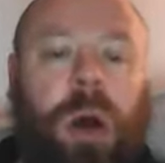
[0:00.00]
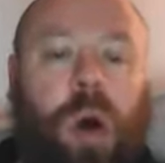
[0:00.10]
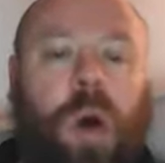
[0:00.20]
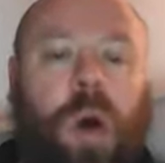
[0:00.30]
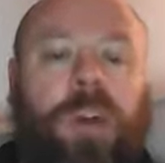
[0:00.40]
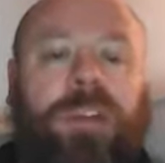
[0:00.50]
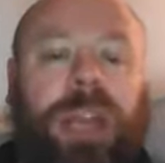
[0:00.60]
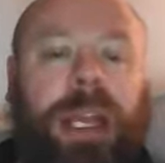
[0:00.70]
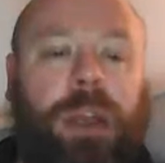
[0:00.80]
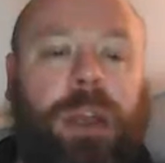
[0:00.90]
off
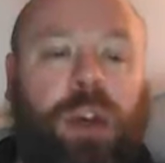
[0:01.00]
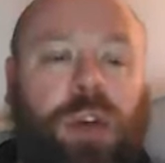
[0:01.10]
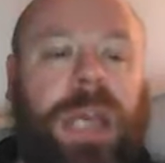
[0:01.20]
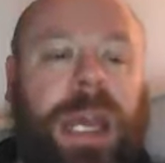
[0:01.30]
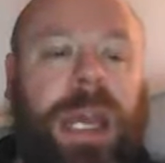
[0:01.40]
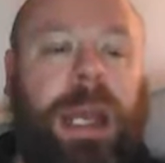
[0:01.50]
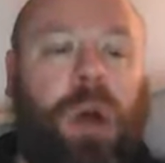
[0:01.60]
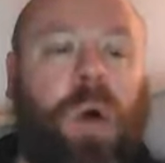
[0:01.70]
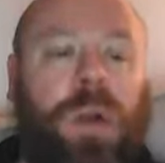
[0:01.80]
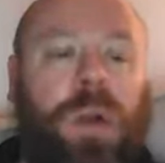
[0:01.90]
the UK
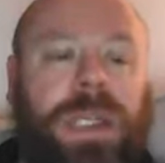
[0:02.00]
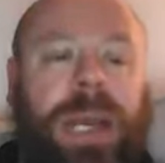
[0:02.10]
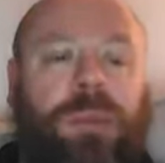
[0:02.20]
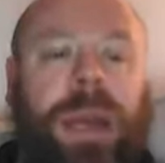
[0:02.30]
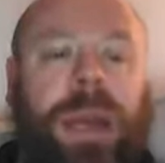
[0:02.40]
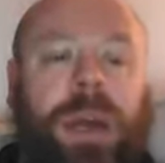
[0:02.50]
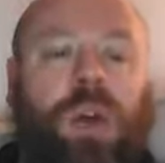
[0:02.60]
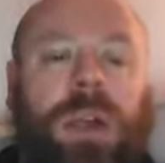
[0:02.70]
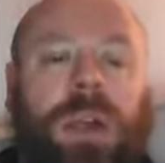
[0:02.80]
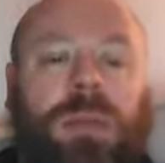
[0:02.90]
all-time
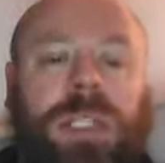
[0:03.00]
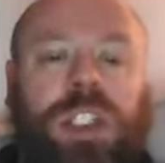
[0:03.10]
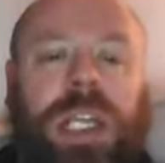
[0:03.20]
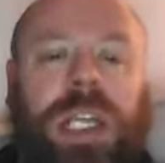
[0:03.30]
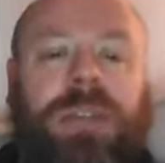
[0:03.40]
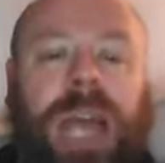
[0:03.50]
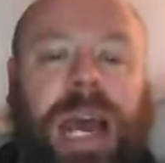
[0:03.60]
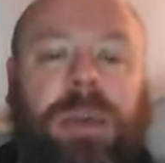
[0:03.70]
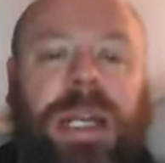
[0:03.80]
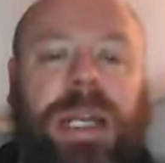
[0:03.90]
record that was achieved at
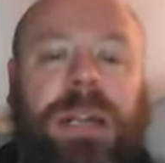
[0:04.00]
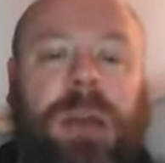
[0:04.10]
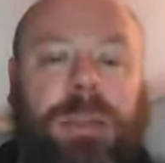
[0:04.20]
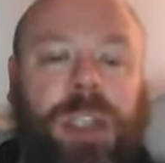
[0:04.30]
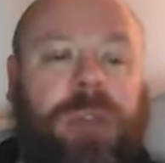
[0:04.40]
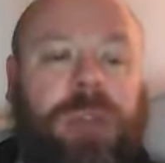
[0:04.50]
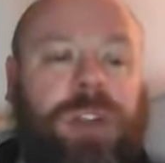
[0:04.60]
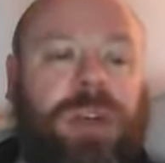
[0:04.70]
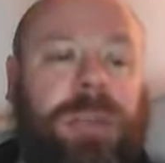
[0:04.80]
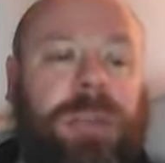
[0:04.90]
Aberdeen
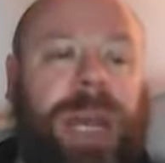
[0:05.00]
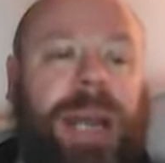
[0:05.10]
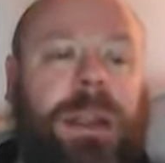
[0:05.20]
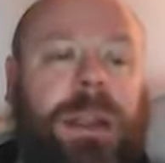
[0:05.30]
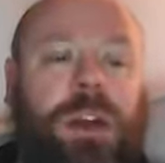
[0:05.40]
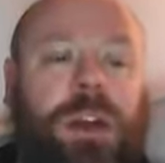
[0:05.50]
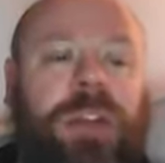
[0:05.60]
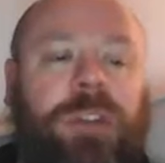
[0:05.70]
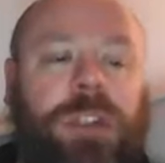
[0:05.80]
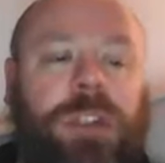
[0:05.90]
Observatory back in the
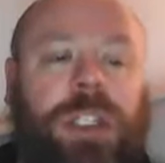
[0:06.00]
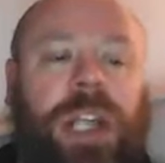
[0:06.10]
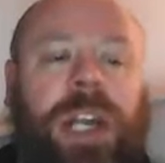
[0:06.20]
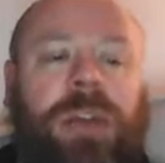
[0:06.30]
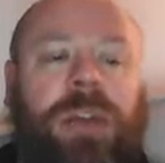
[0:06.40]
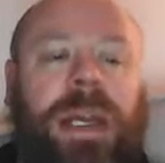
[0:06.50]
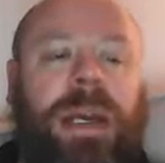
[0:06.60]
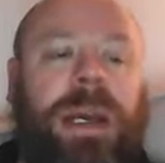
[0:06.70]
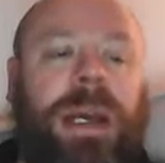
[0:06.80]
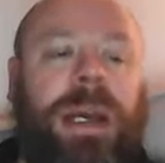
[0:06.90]
31st of January
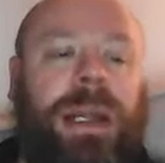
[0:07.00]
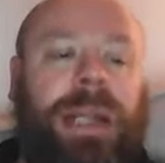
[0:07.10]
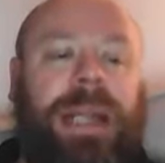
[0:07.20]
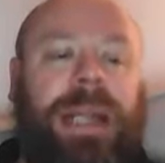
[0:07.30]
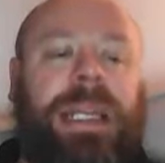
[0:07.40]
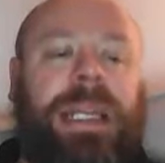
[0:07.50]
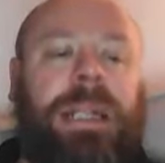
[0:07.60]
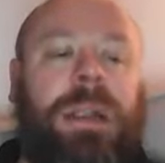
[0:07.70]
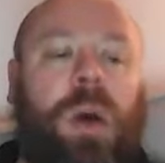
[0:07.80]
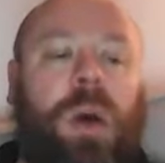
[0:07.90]

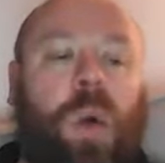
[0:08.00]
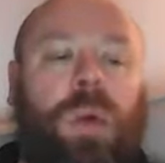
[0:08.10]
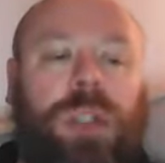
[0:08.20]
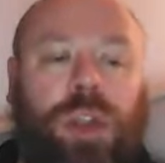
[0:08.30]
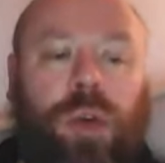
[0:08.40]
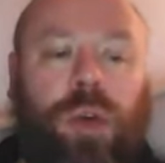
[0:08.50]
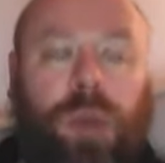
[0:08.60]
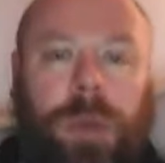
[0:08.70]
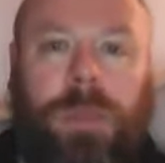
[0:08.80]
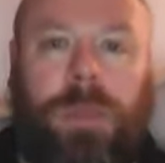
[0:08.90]

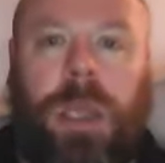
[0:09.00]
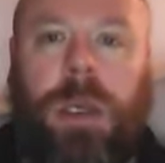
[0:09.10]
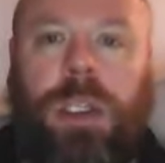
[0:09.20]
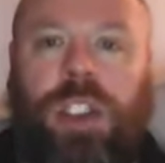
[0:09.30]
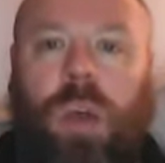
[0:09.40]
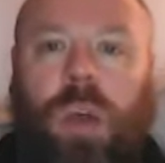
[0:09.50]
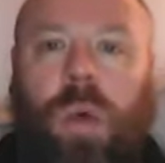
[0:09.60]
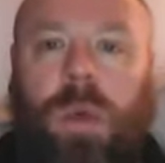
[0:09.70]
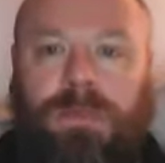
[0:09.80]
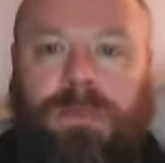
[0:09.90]
1902.
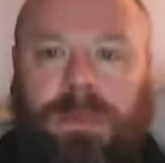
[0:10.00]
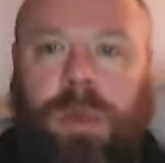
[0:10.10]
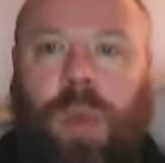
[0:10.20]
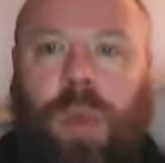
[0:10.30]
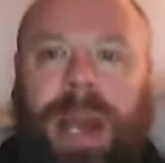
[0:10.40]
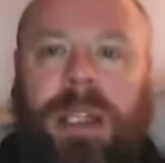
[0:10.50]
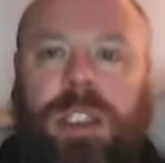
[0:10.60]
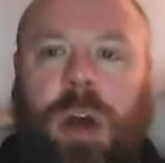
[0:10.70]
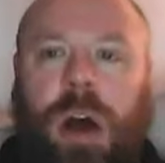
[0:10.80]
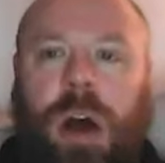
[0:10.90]
So while
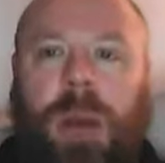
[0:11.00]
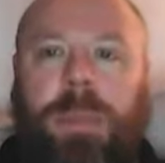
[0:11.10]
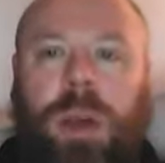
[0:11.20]
it's not up